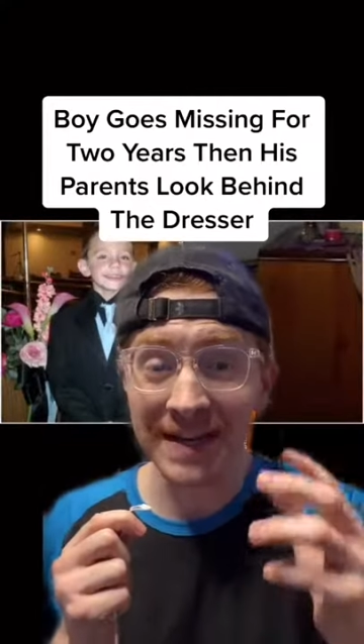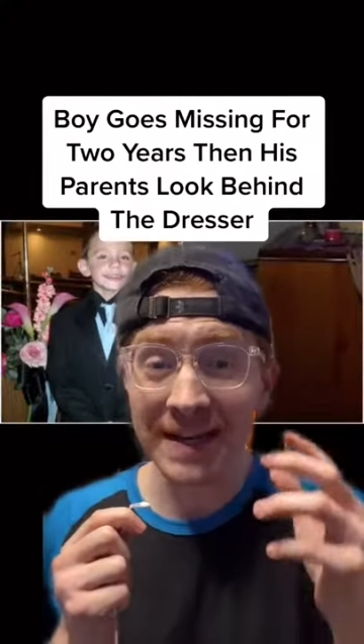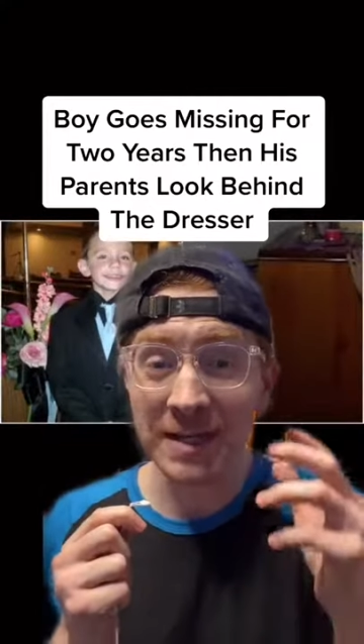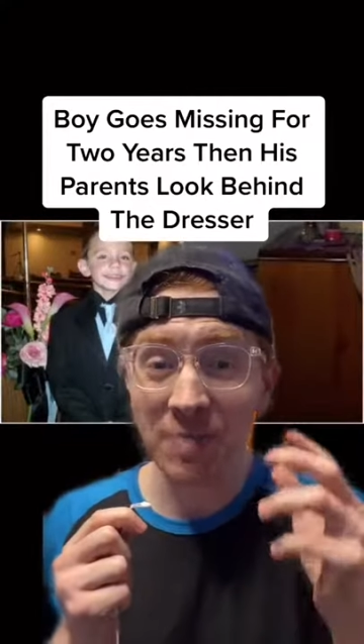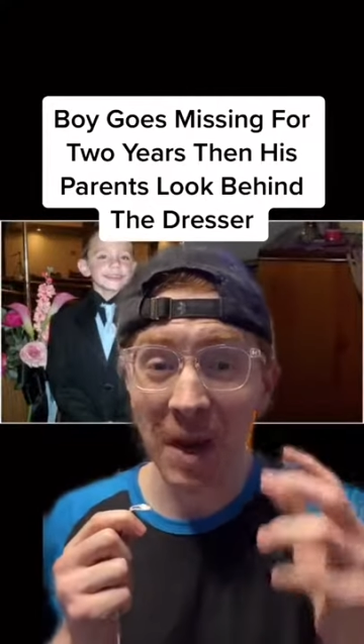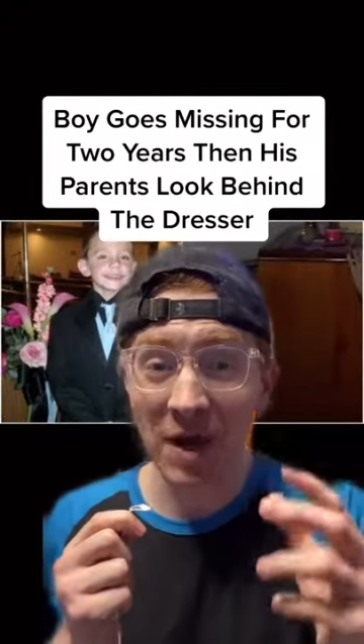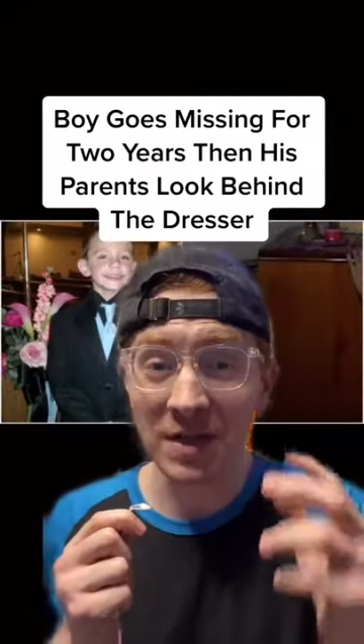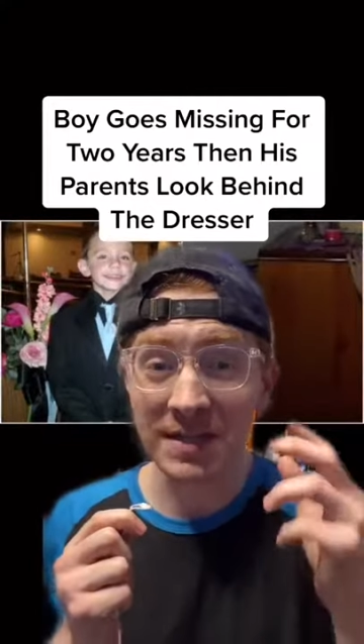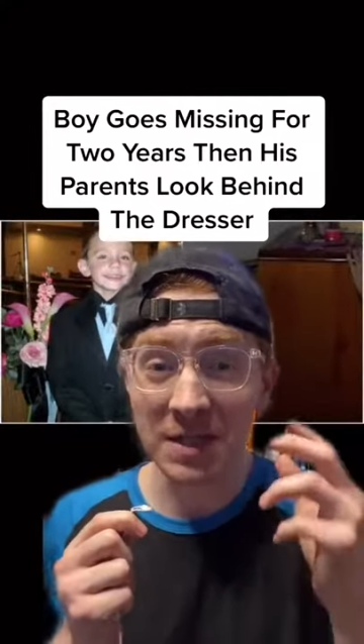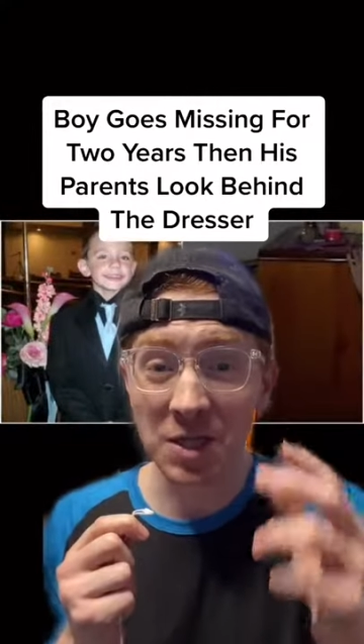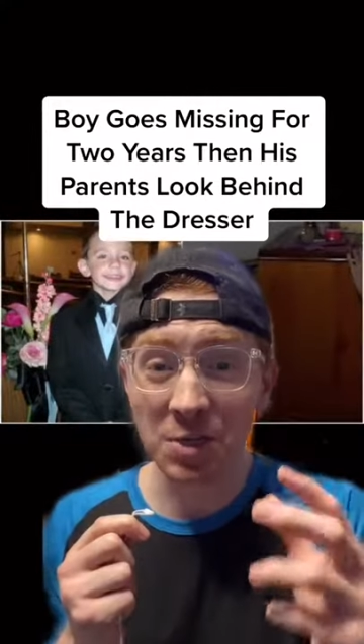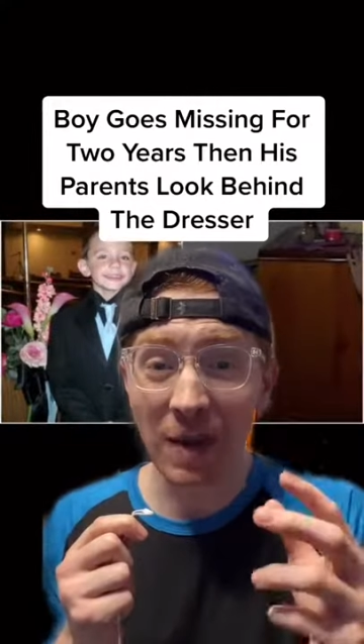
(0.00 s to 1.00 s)
then his
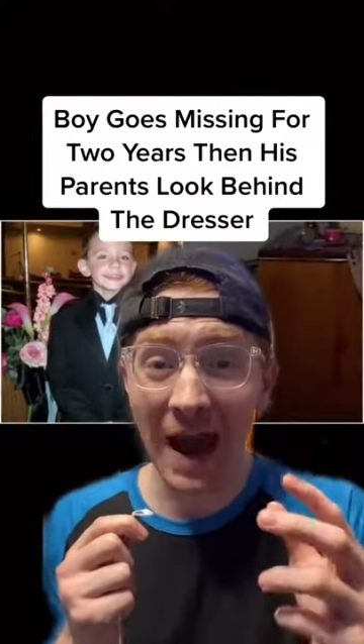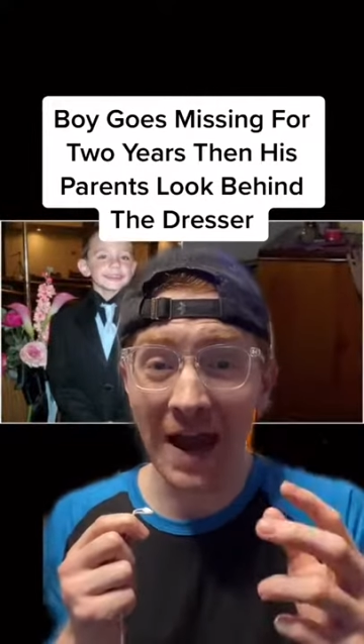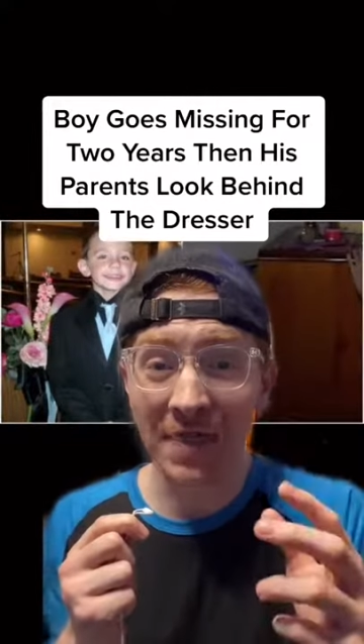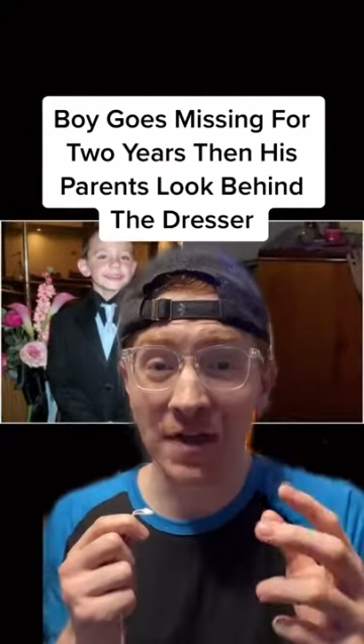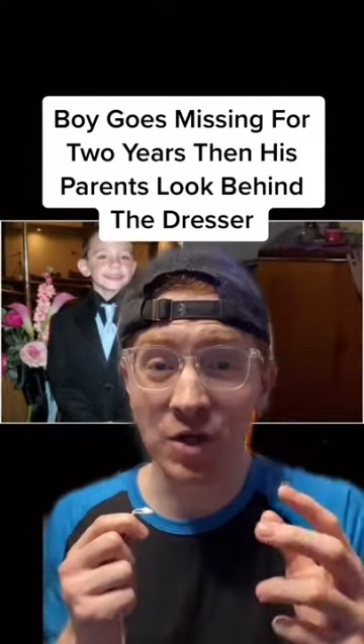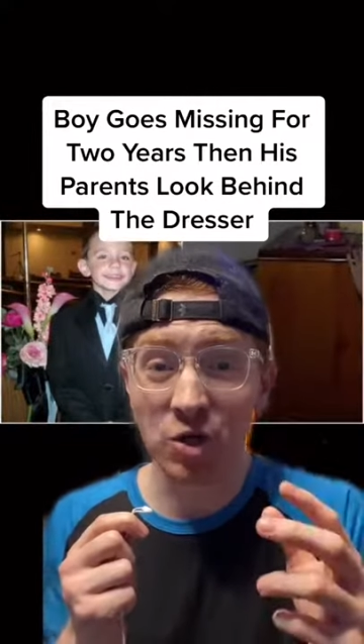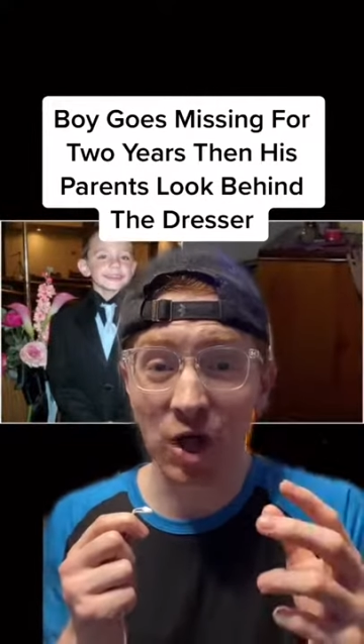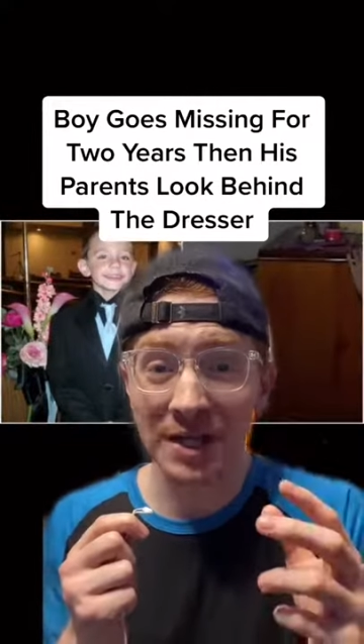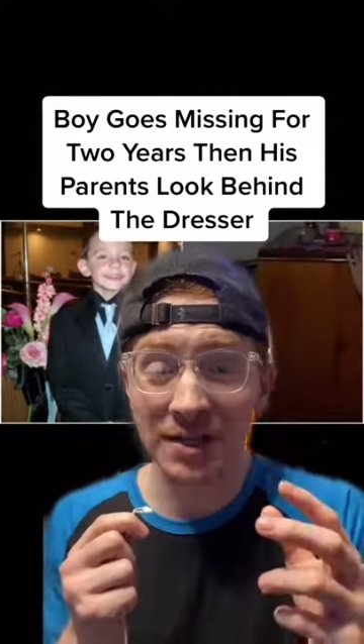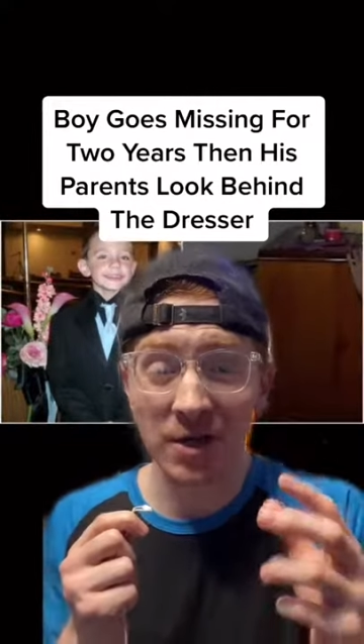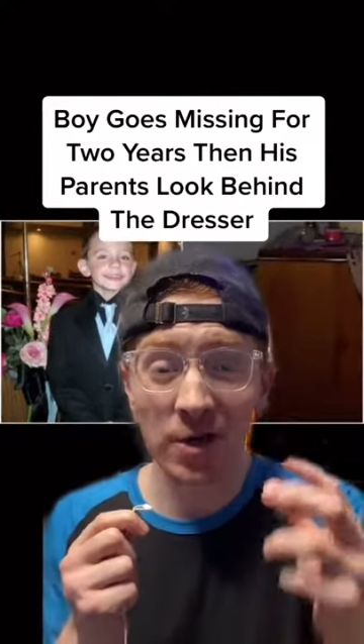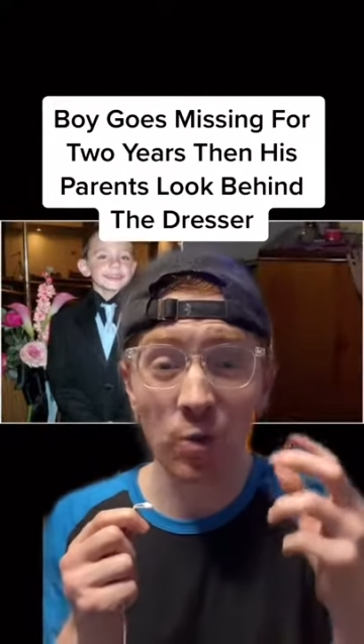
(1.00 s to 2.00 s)
parents looked behind the
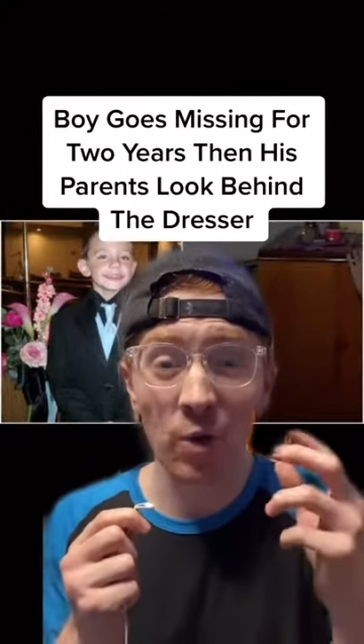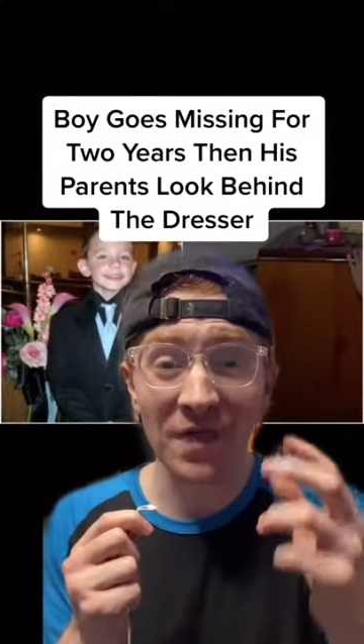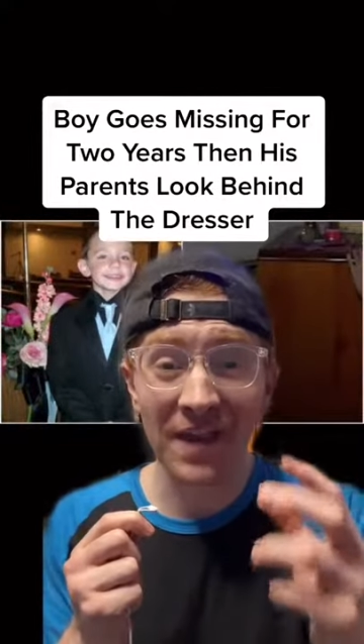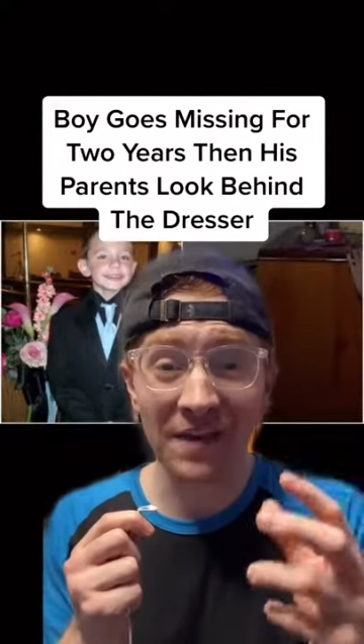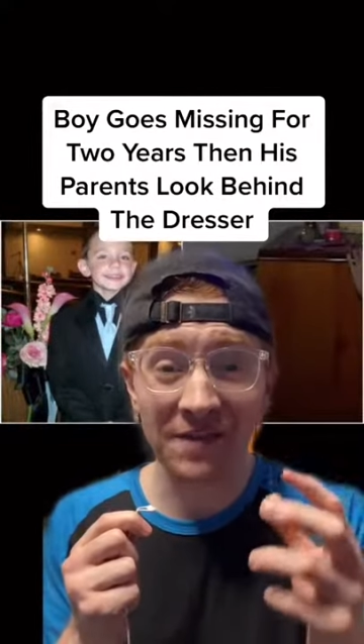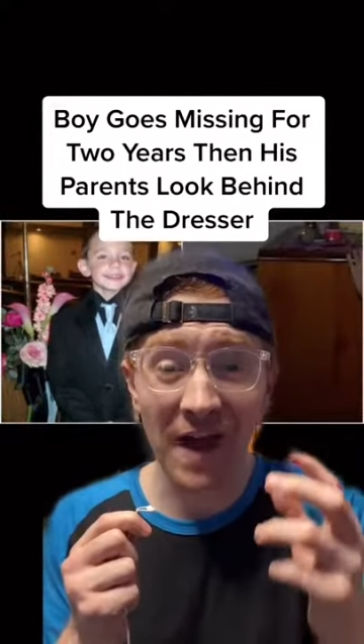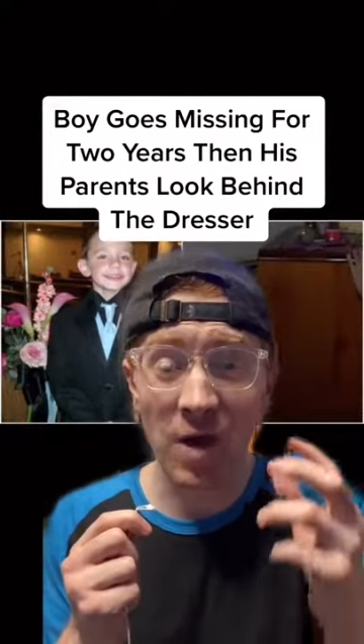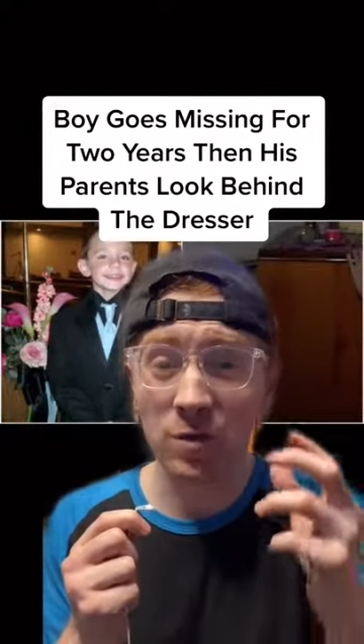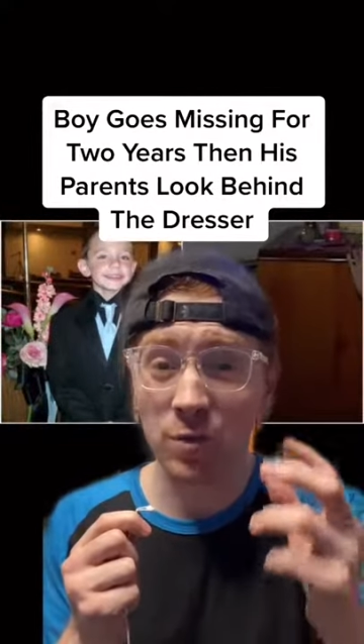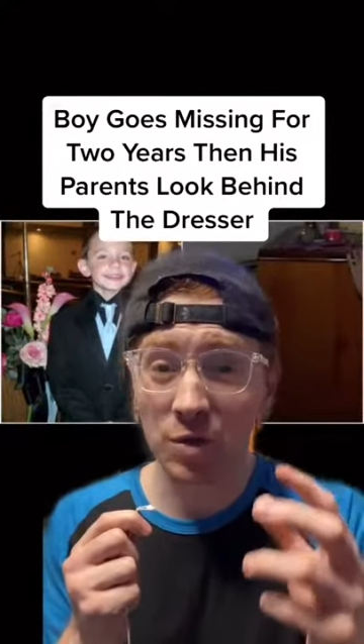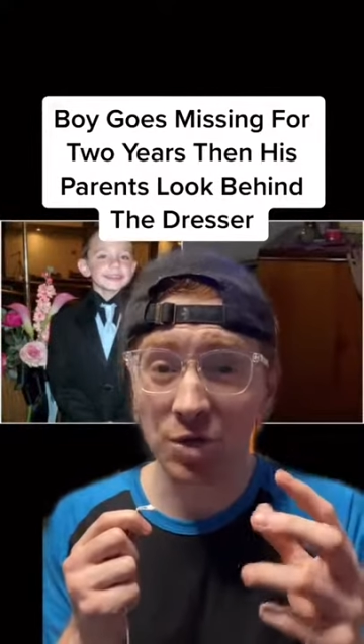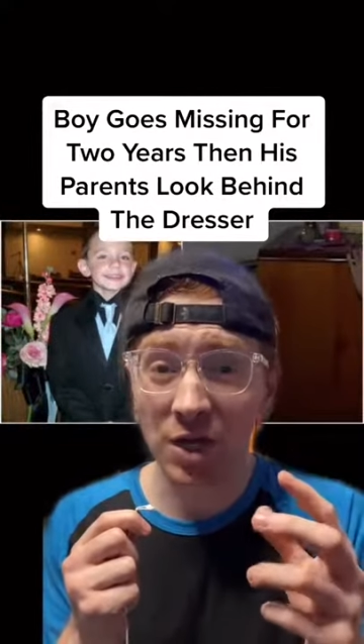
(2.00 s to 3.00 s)
dresser and what they
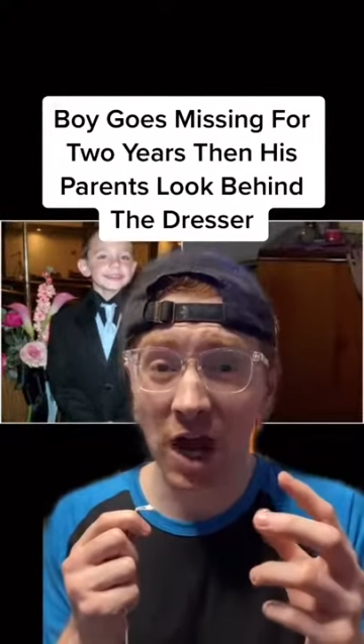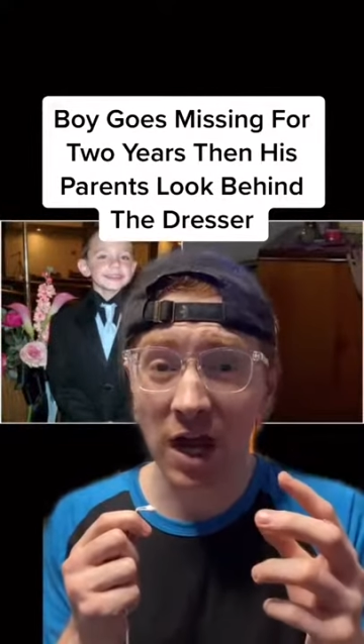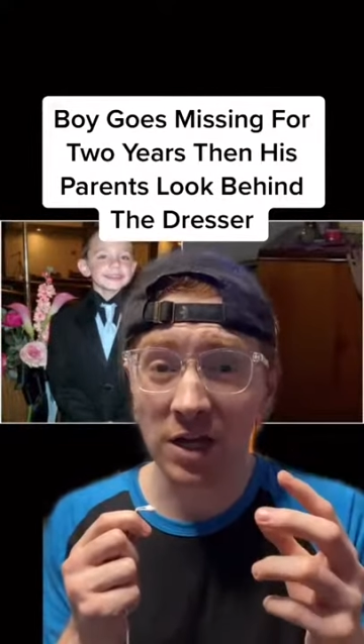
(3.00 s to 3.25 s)
found will shock